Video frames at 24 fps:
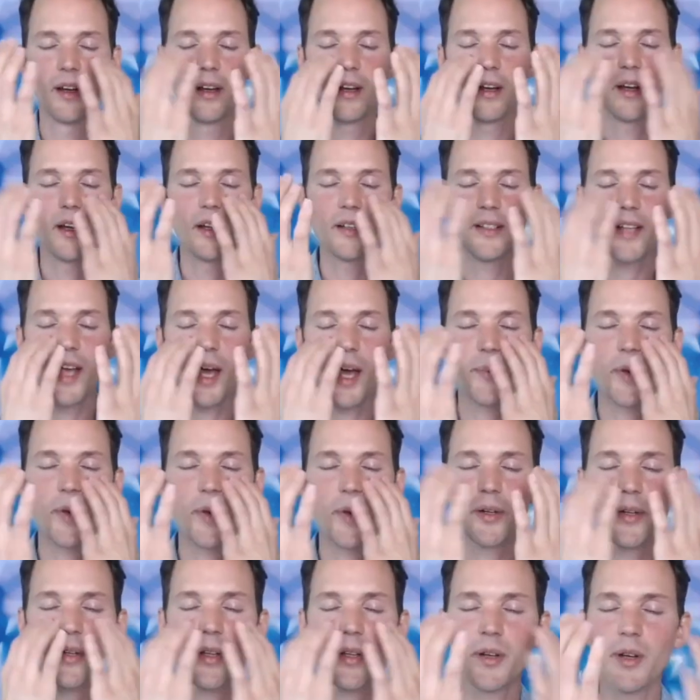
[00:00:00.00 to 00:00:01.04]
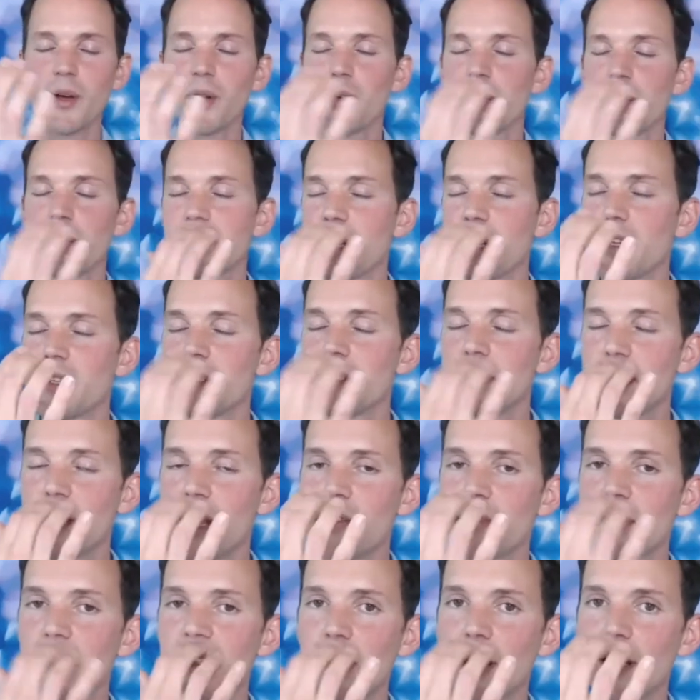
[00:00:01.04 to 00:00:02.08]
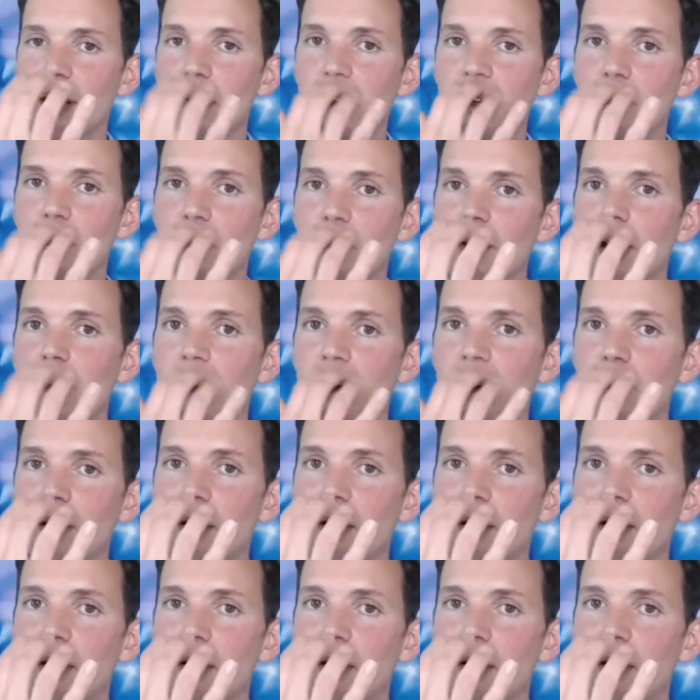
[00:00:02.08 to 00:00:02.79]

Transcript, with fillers: Tap under the nose. It's safe to let it go now.